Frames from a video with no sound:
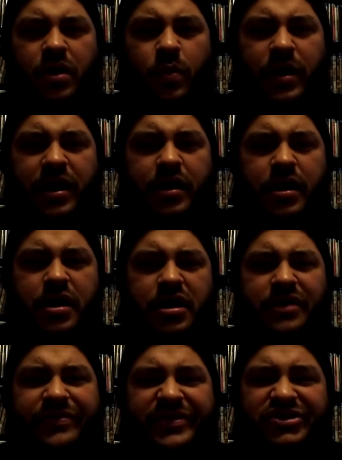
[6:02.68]
where
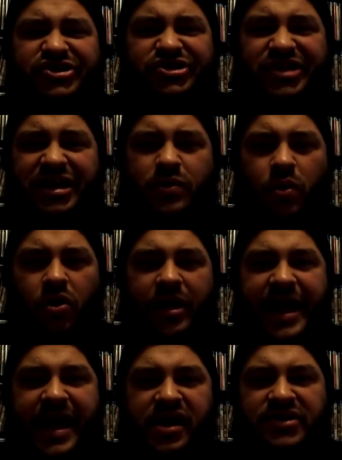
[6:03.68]
this sequel
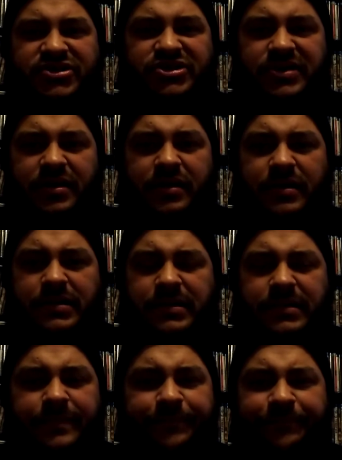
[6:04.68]
has
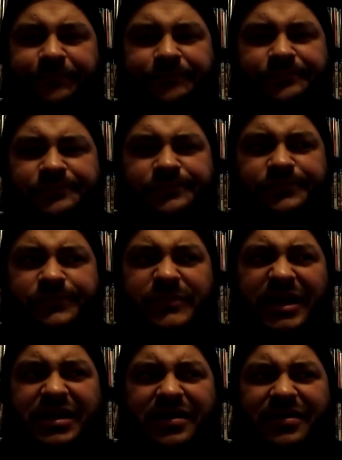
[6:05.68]

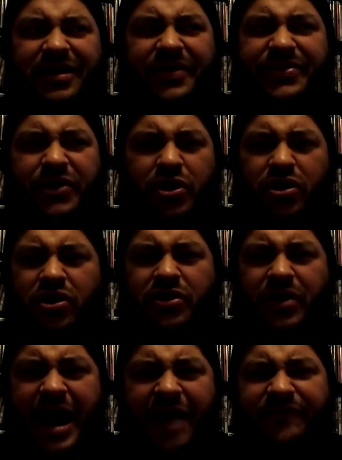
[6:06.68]
like a third
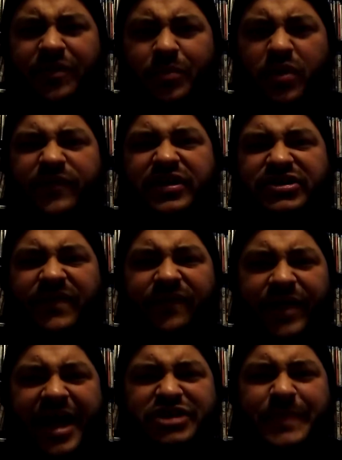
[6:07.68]
or half the movie is a
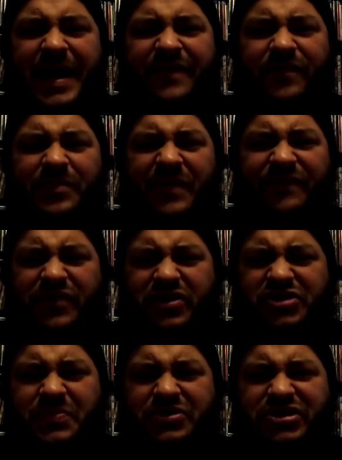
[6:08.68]
flashback from the
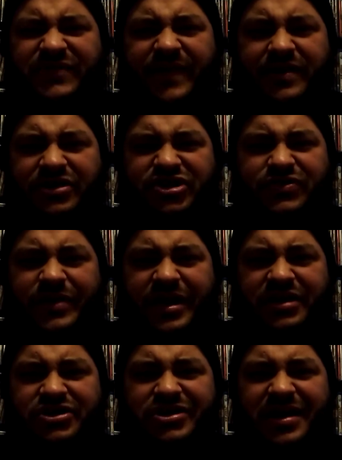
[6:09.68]
first, which is very
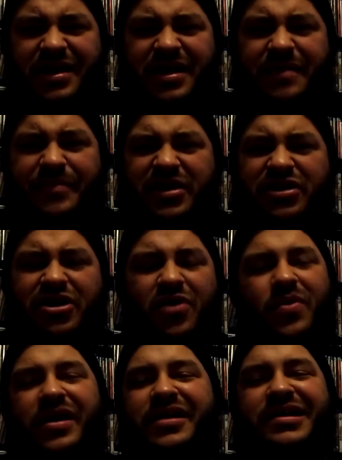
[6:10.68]
strange. But you
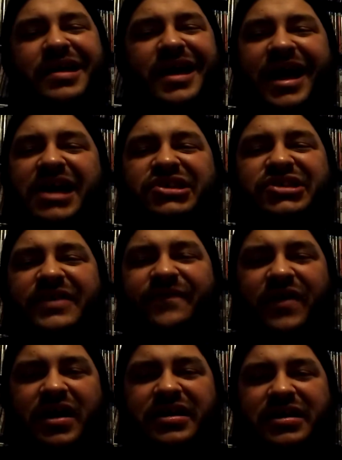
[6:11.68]
know what? I said
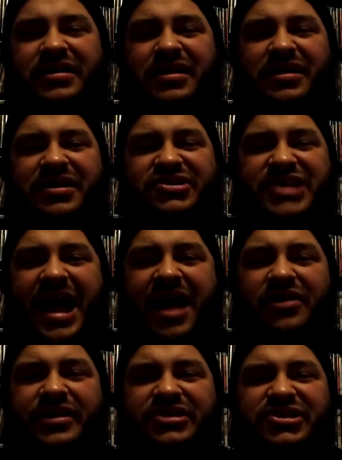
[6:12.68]
fuck it because the
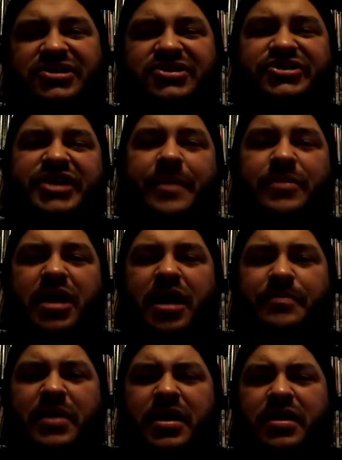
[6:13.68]
holiday season's coming
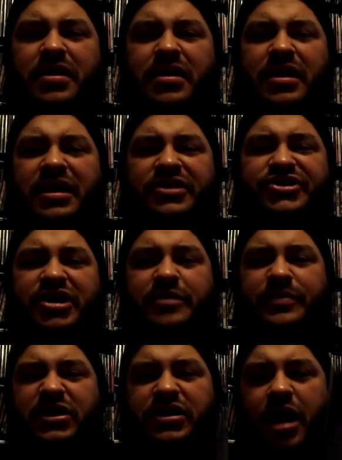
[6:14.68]
up and it's going
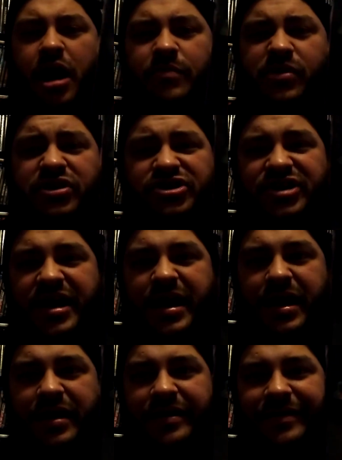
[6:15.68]
to be garbage
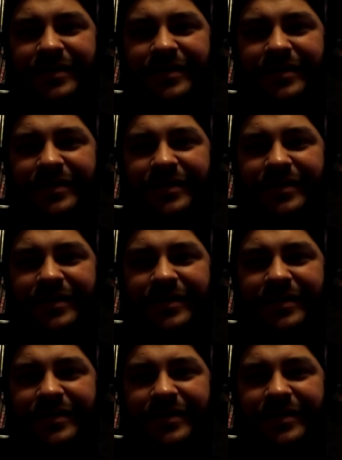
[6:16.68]
day.